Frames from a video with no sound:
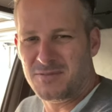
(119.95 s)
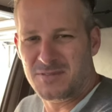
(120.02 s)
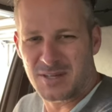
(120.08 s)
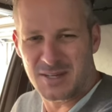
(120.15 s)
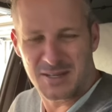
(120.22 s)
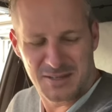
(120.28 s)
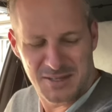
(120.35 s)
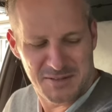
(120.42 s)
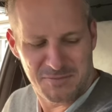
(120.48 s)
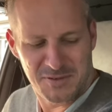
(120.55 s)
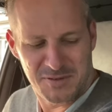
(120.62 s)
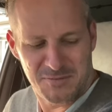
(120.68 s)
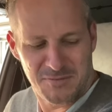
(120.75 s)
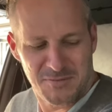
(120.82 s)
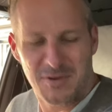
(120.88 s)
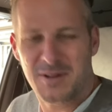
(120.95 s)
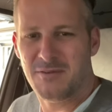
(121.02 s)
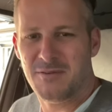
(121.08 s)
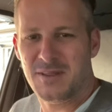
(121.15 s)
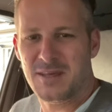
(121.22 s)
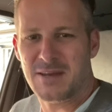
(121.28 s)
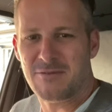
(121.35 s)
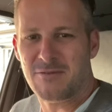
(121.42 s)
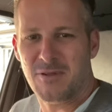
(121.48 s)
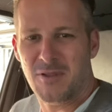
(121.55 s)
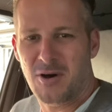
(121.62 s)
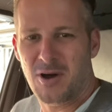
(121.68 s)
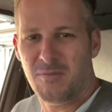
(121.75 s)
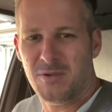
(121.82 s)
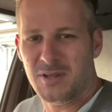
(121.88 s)
Like, it just was really, really
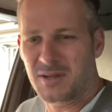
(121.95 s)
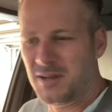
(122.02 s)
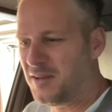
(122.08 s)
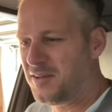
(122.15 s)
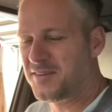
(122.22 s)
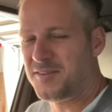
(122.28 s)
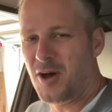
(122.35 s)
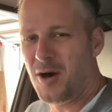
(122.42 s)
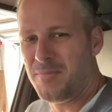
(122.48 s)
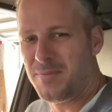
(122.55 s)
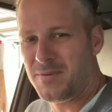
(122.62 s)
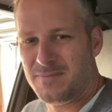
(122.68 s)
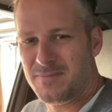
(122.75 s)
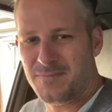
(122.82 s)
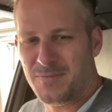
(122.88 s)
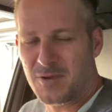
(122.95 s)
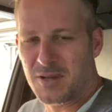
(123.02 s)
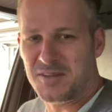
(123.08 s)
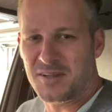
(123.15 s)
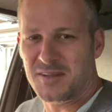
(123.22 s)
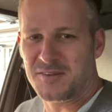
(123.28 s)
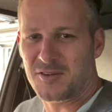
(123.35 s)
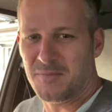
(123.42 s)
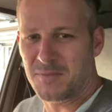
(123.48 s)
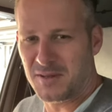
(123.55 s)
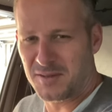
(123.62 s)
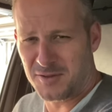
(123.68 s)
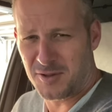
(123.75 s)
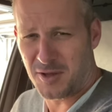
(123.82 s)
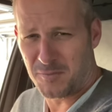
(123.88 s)
unreliable. It'd stop. When I say stop, it'd
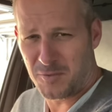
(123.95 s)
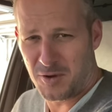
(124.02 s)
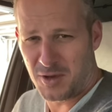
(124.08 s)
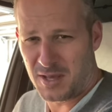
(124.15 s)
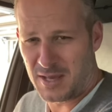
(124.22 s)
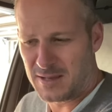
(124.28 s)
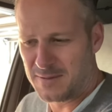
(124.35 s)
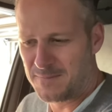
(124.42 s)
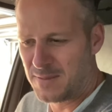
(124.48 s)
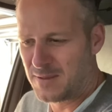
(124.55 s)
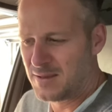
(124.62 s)
stop working.